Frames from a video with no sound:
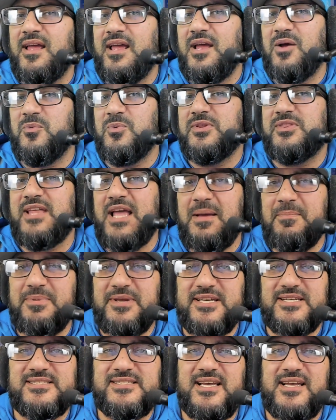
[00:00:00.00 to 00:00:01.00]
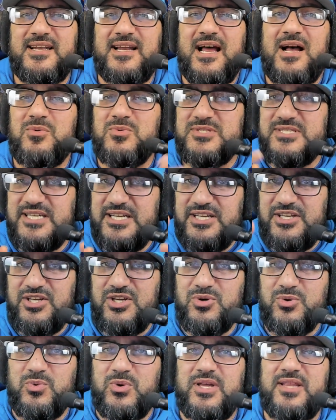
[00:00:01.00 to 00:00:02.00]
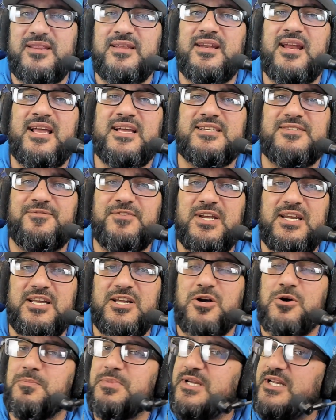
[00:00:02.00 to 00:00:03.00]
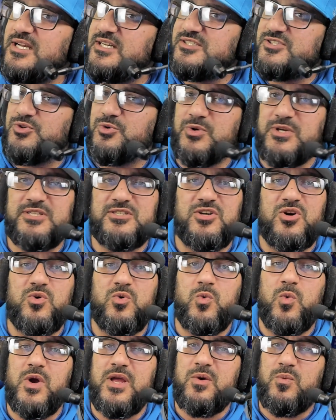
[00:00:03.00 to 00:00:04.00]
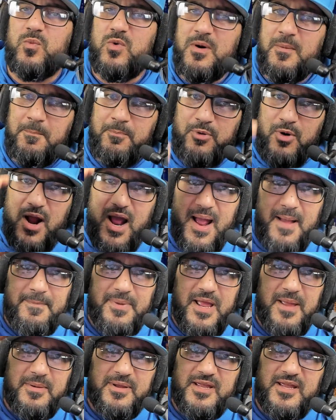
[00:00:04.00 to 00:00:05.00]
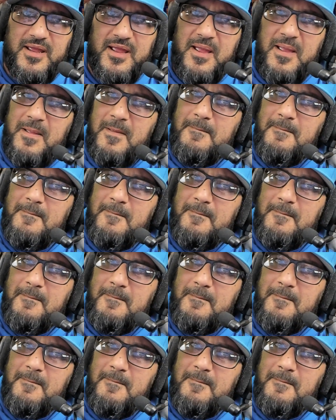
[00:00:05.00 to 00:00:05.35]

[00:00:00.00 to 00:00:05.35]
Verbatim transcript: And with that being said, I will see you in the next video, because grit don't quit, one pride, baby.